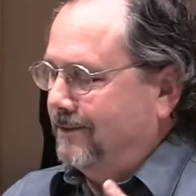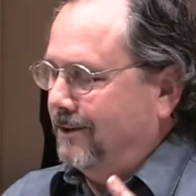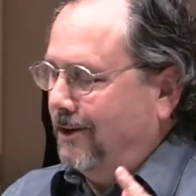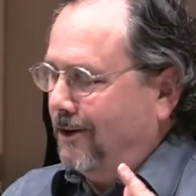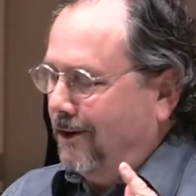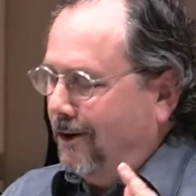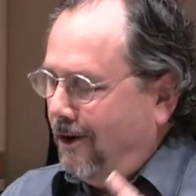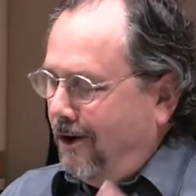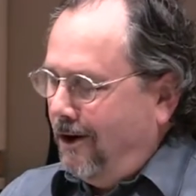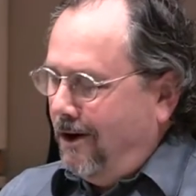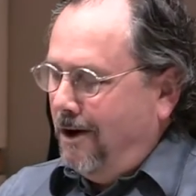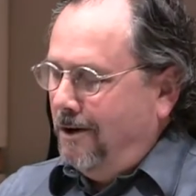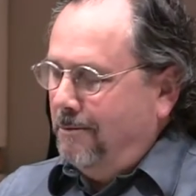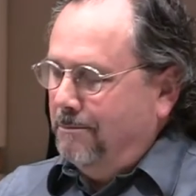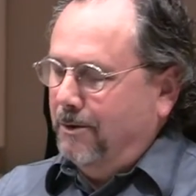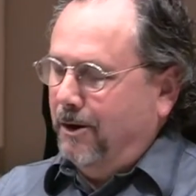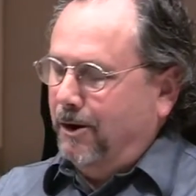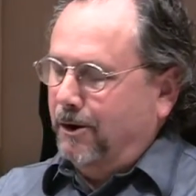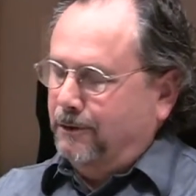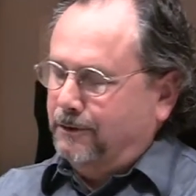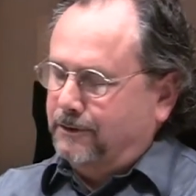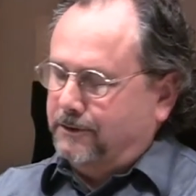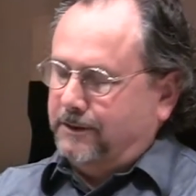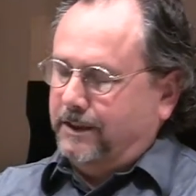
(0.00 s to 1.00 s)

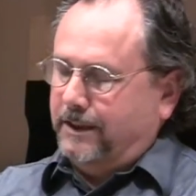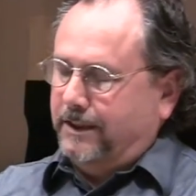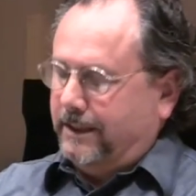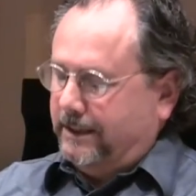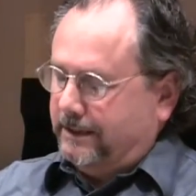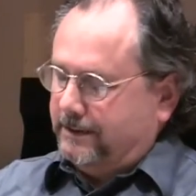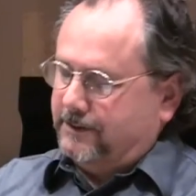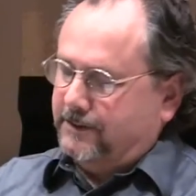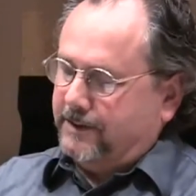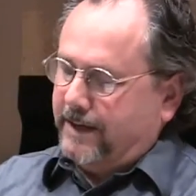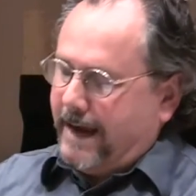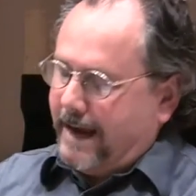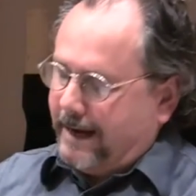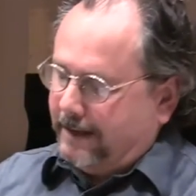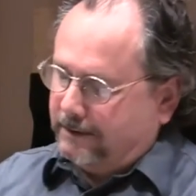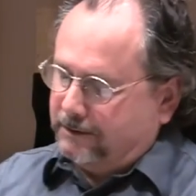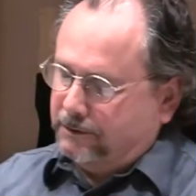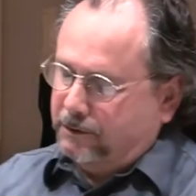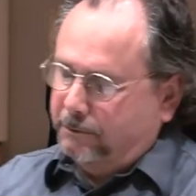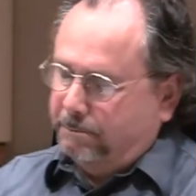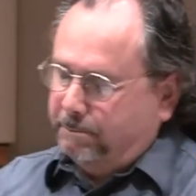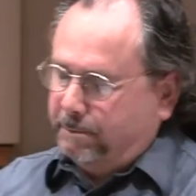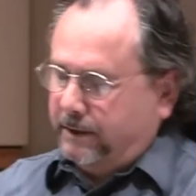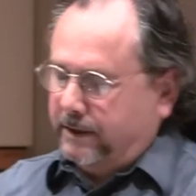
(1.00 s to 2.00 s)
almost an exact
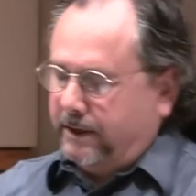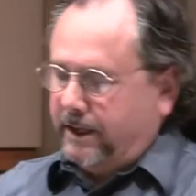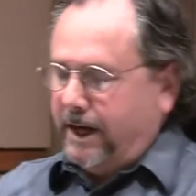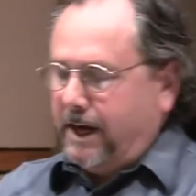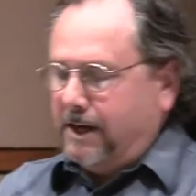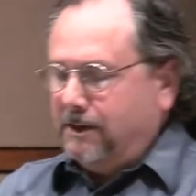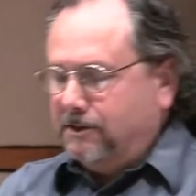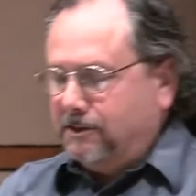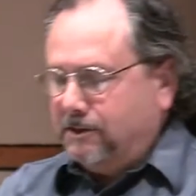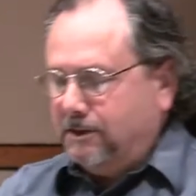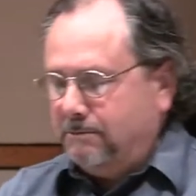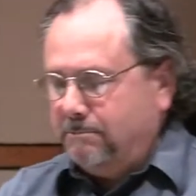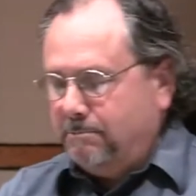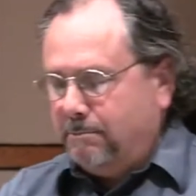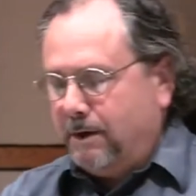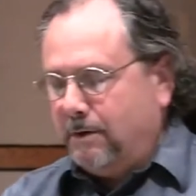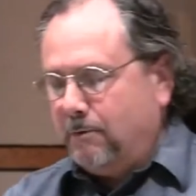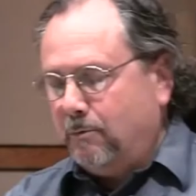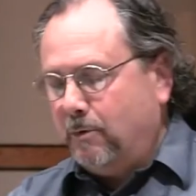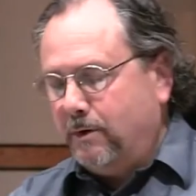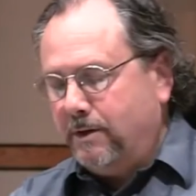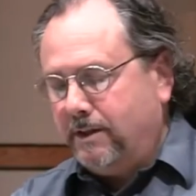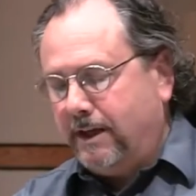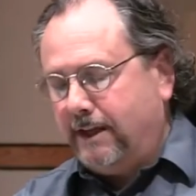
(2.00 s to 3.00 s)
duplication,
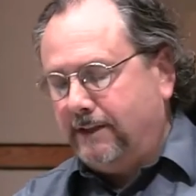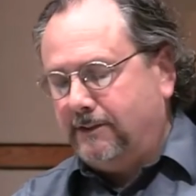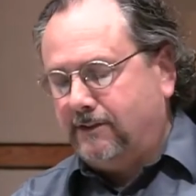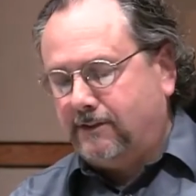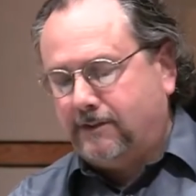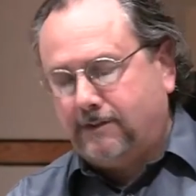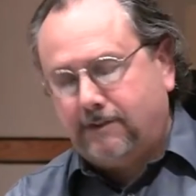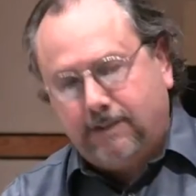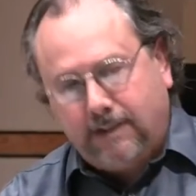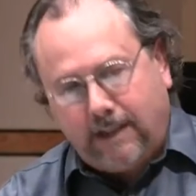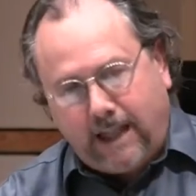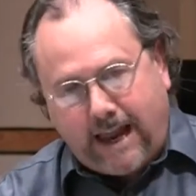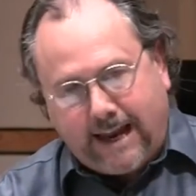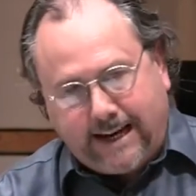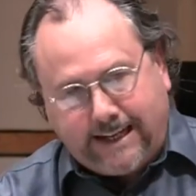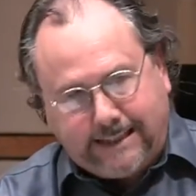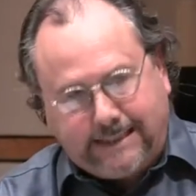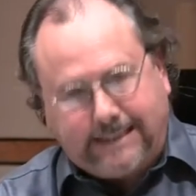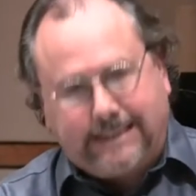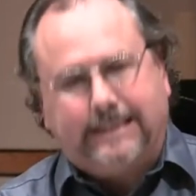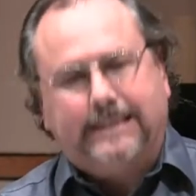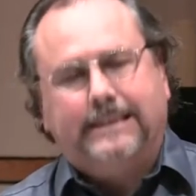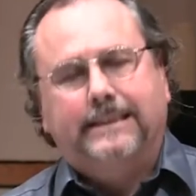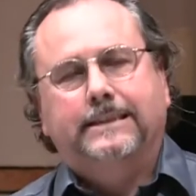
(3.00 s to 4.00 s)
but with a
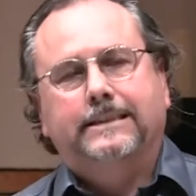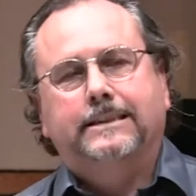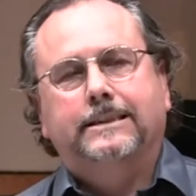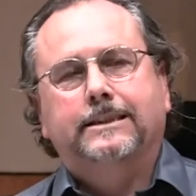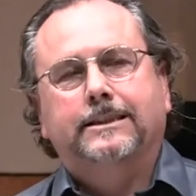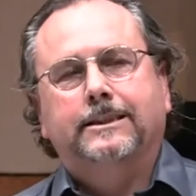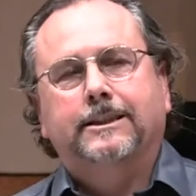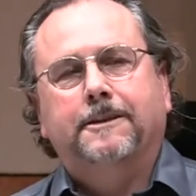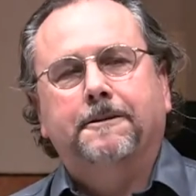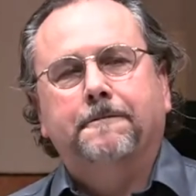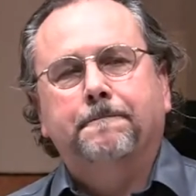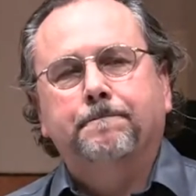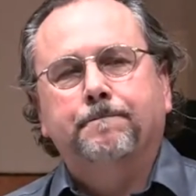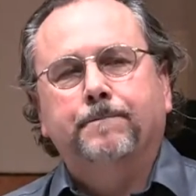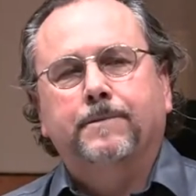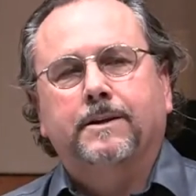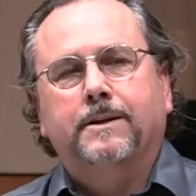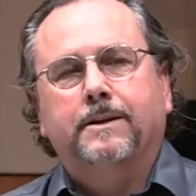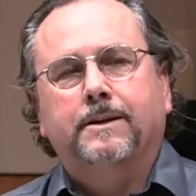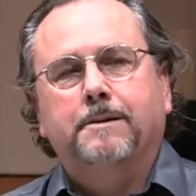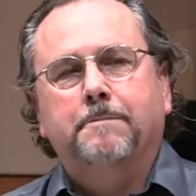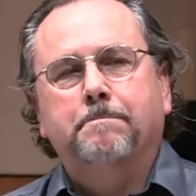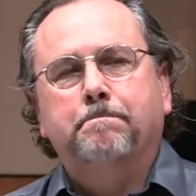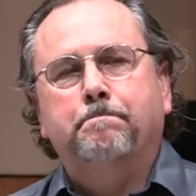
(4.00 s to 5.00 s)
slight,
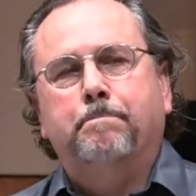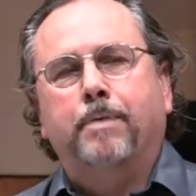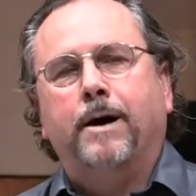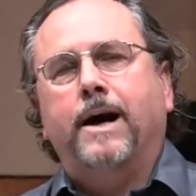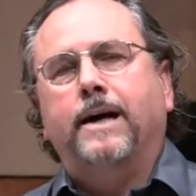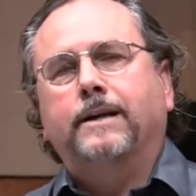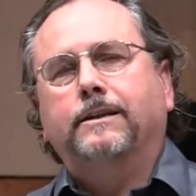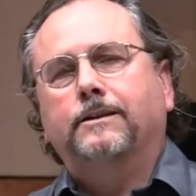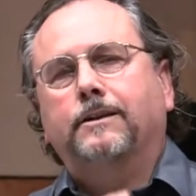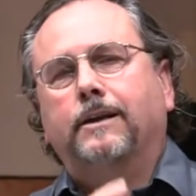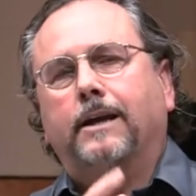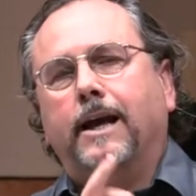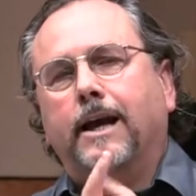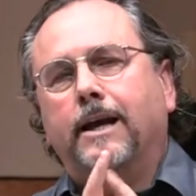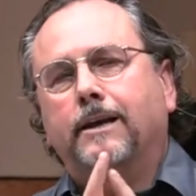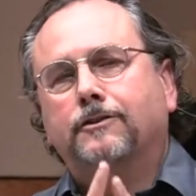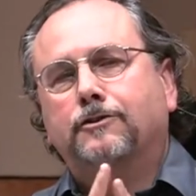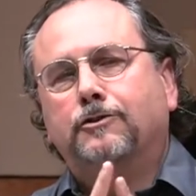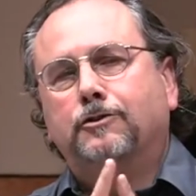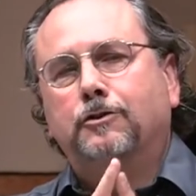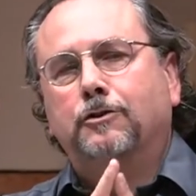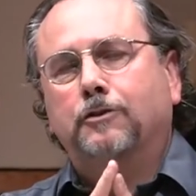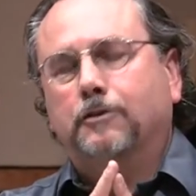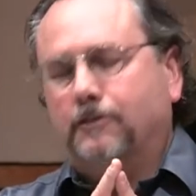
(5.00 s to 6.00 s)
but
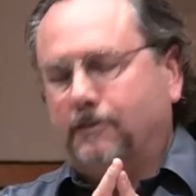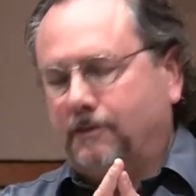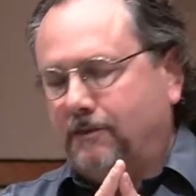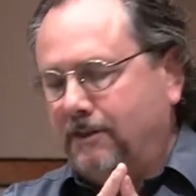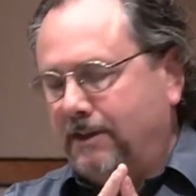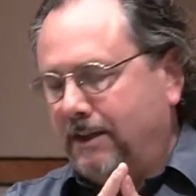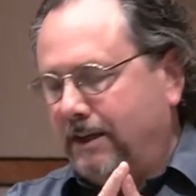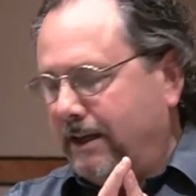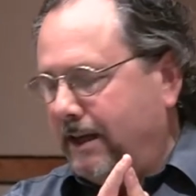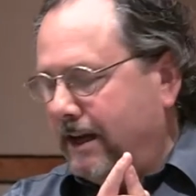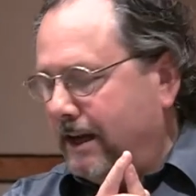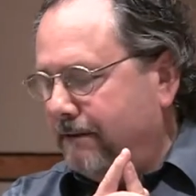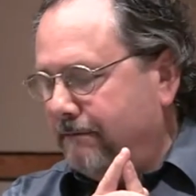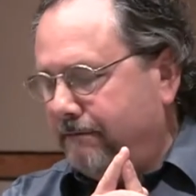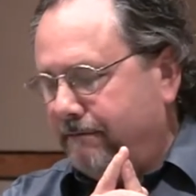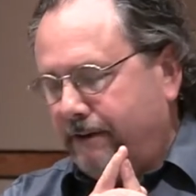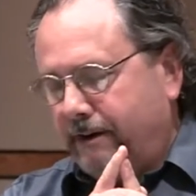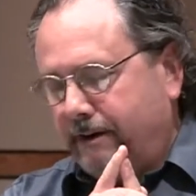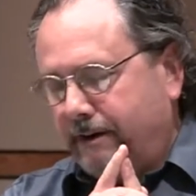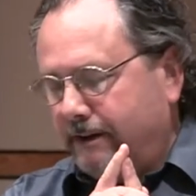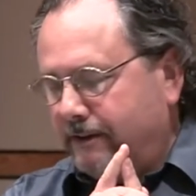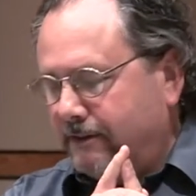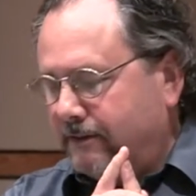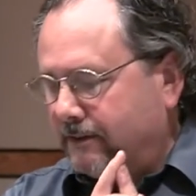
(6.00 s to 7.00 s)
as you'll see, a
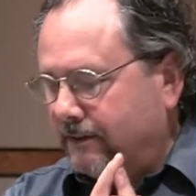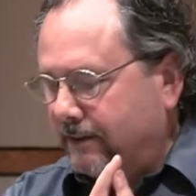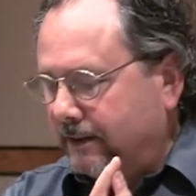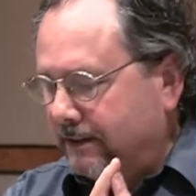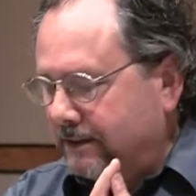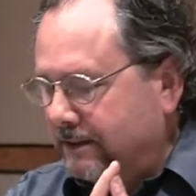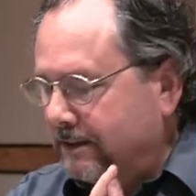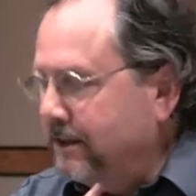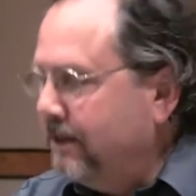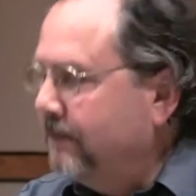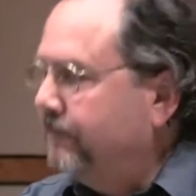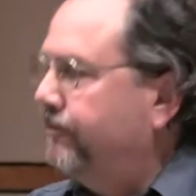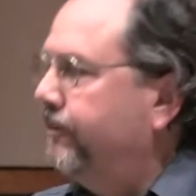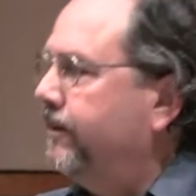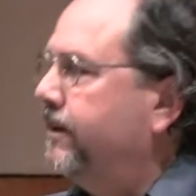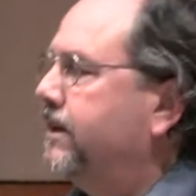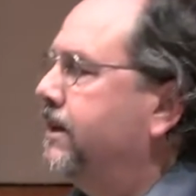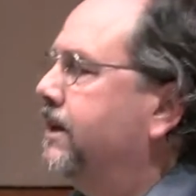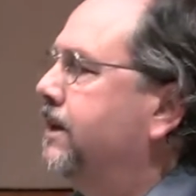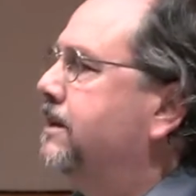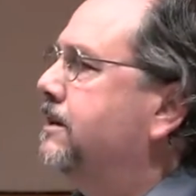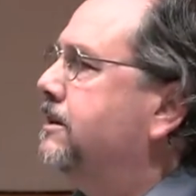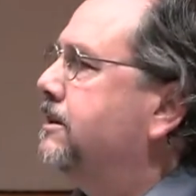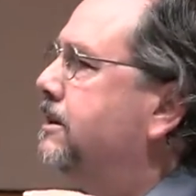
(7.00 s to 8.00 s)
very
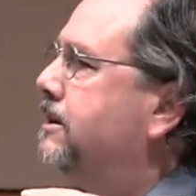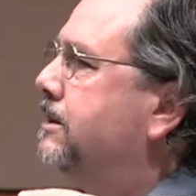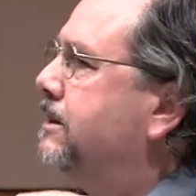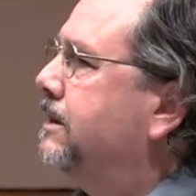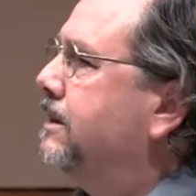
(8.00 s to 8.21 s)
significant